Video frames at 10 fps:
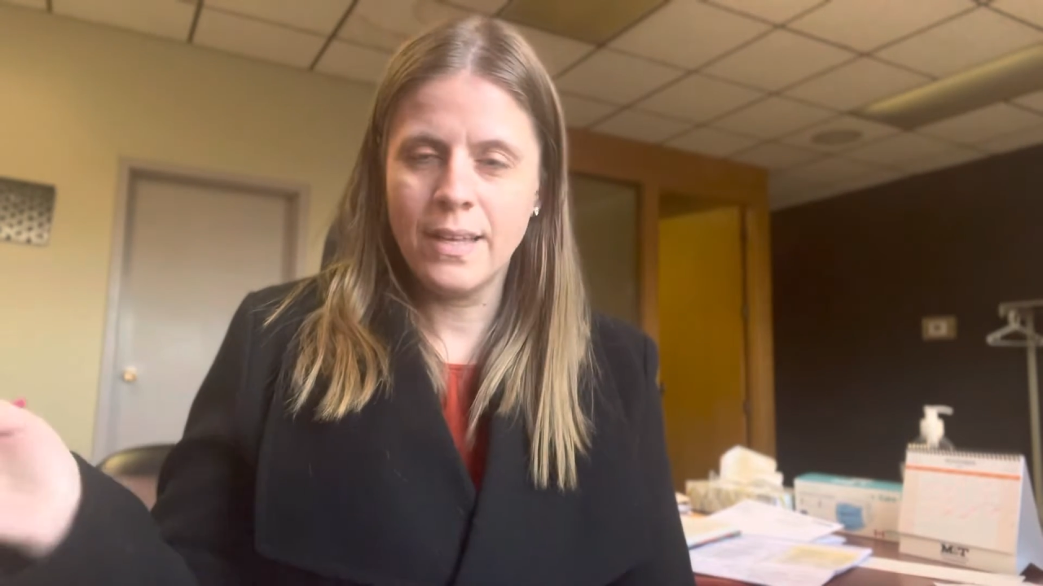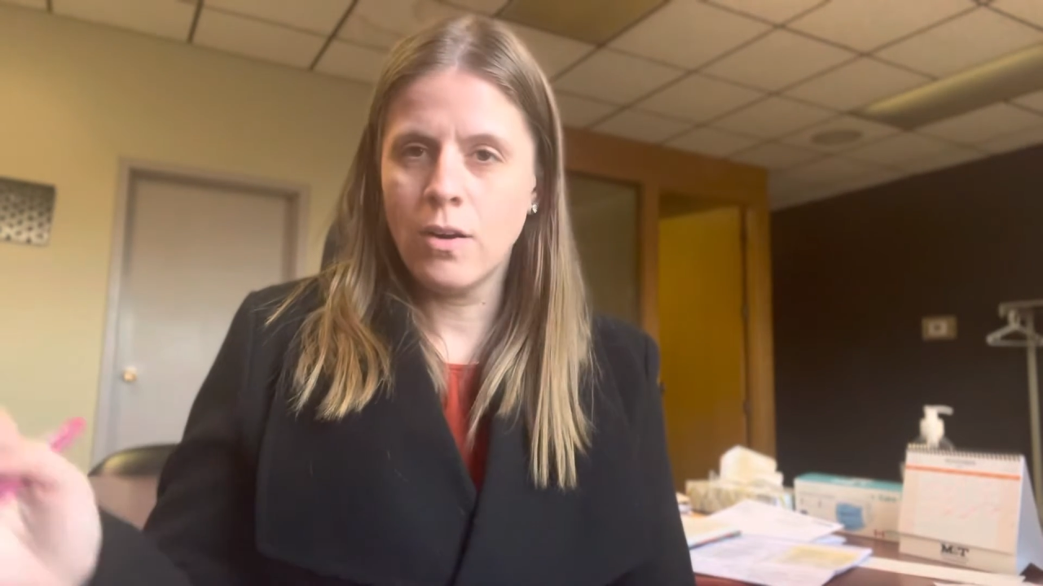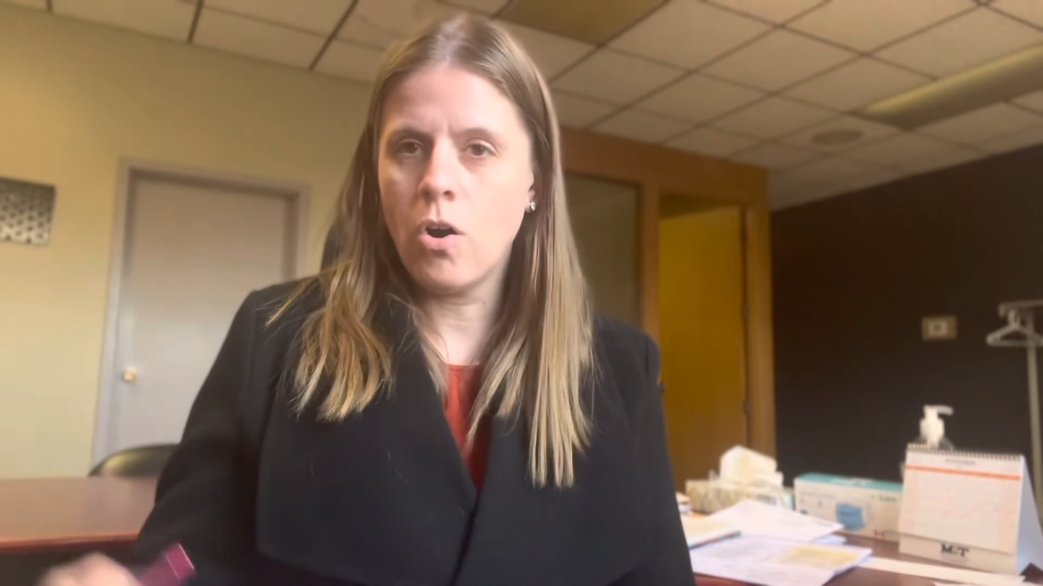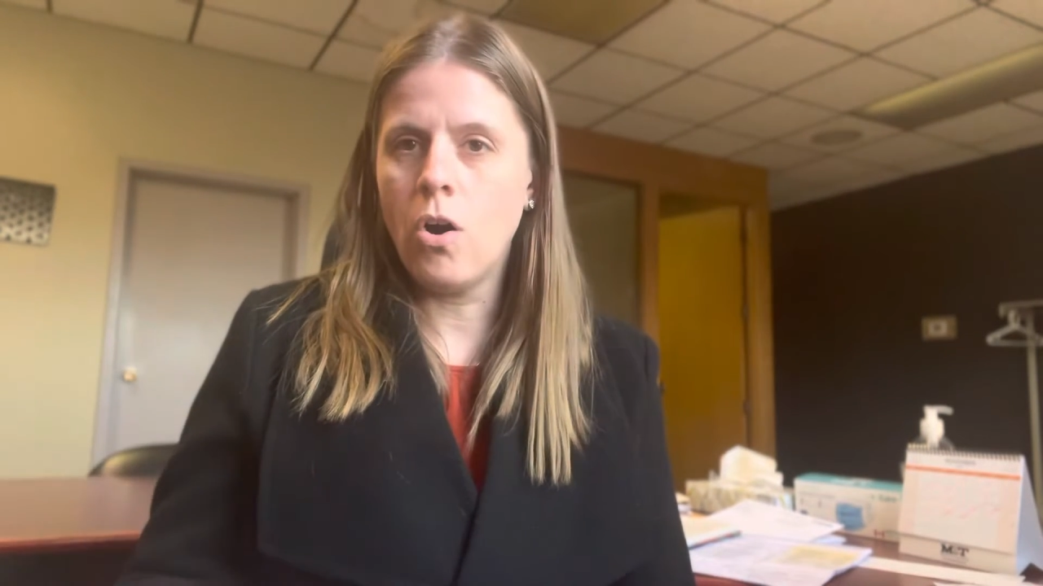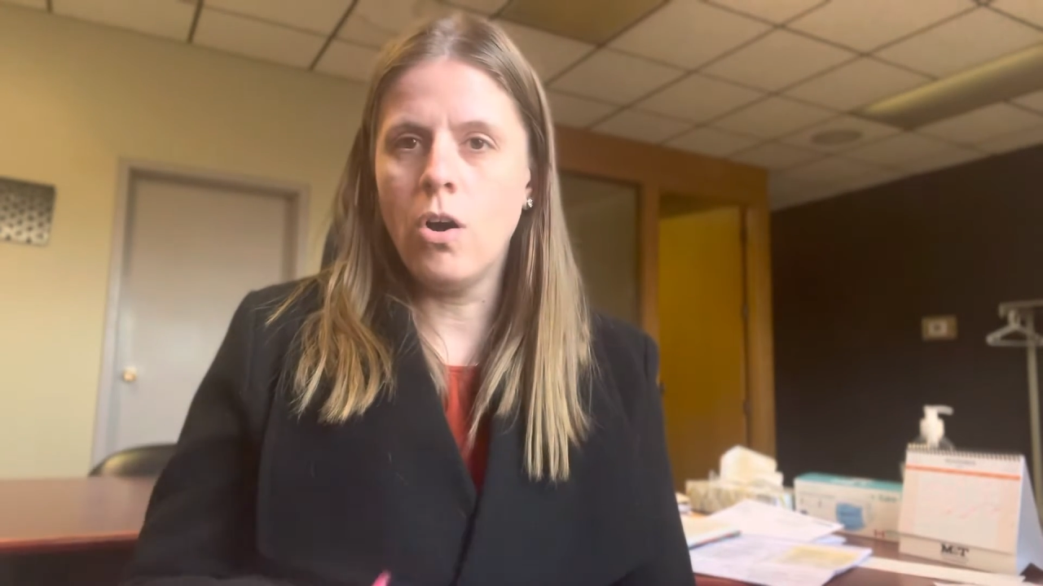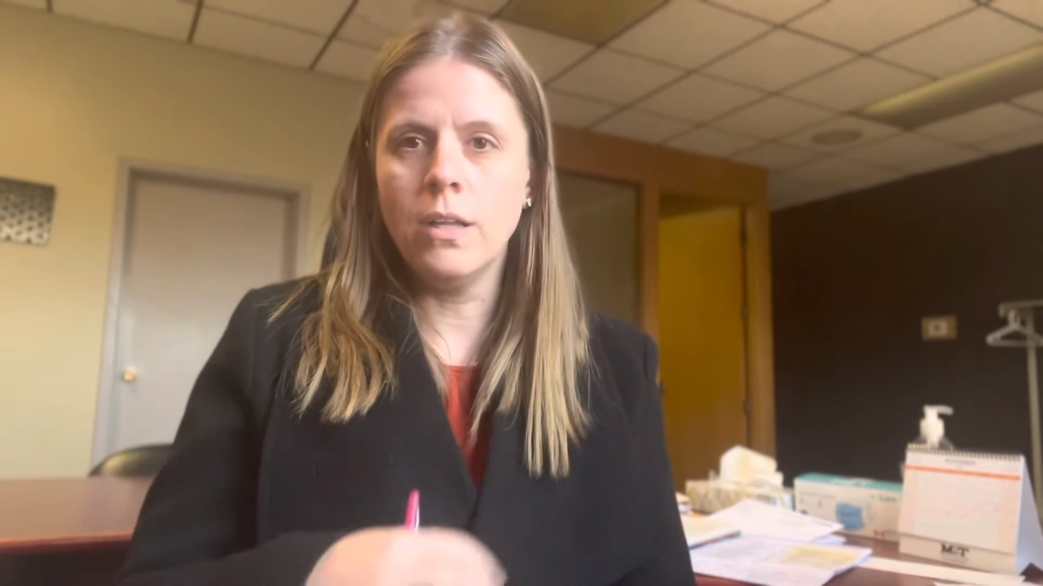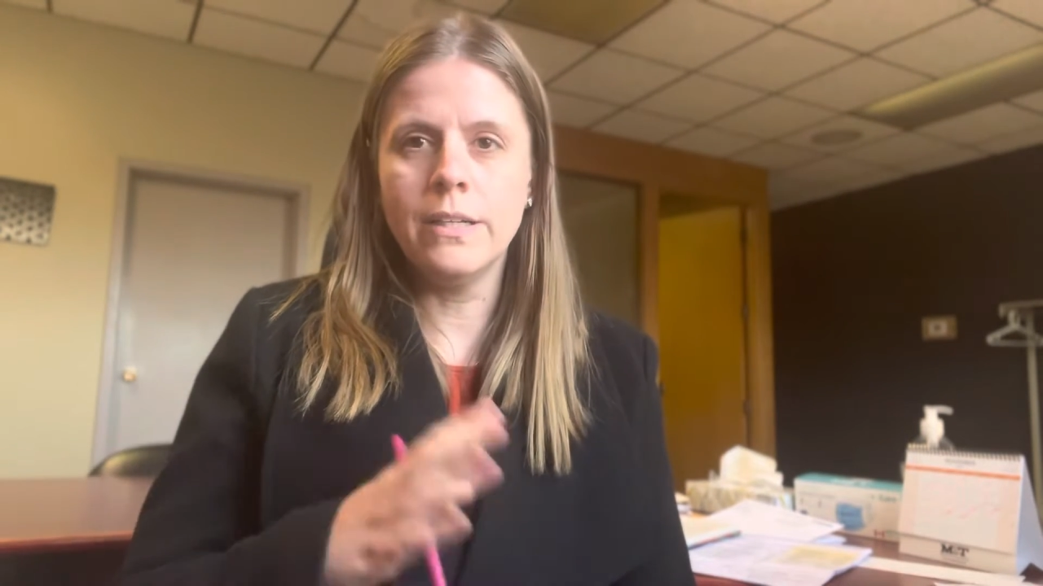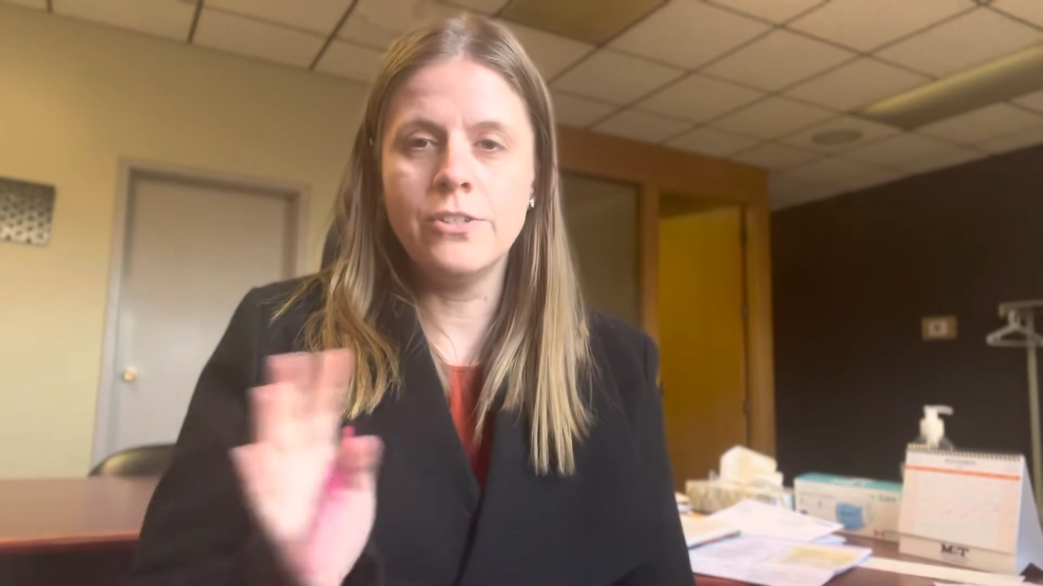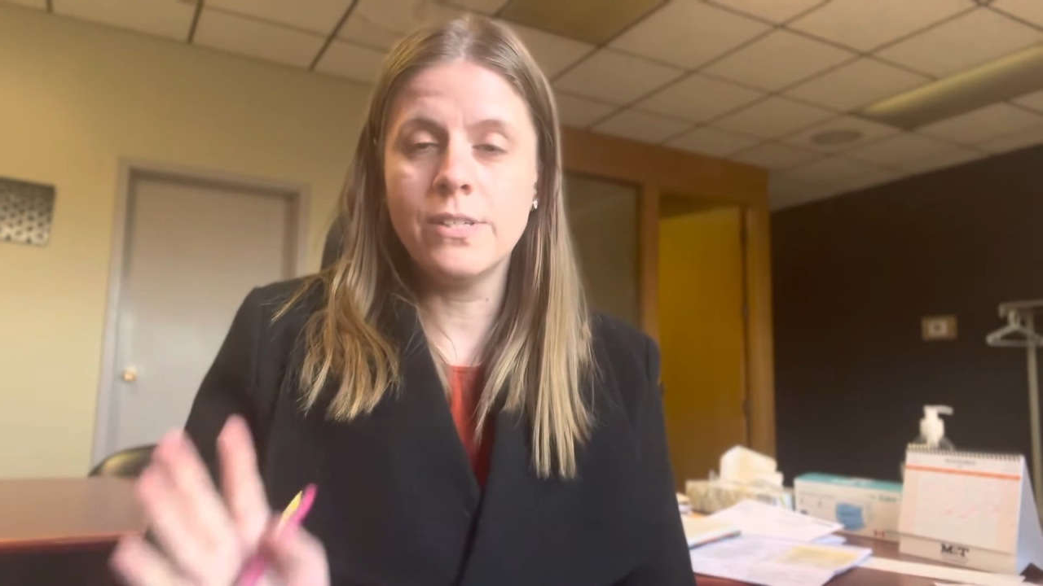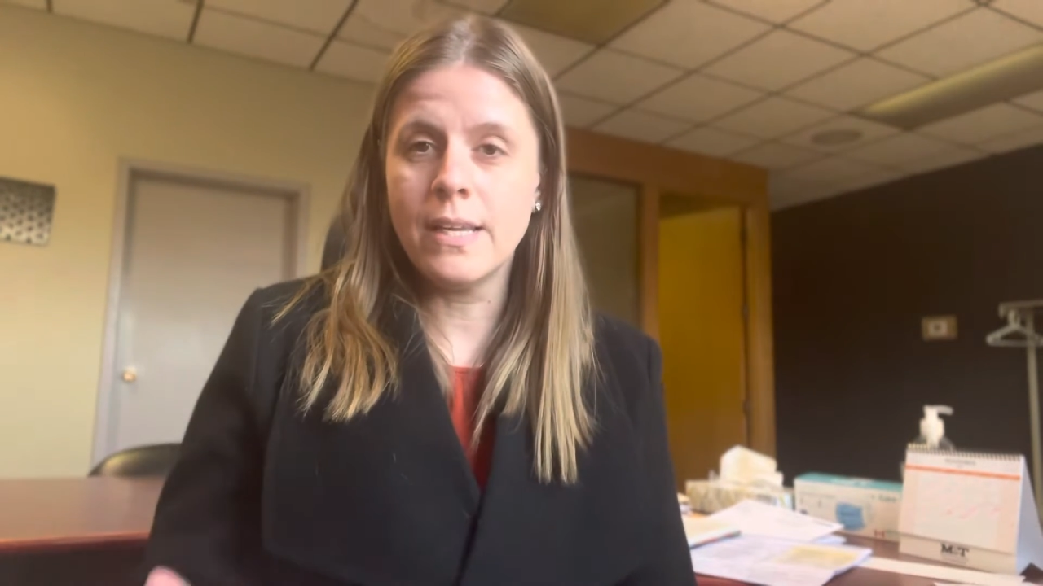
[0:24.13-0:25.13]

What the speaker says: colleges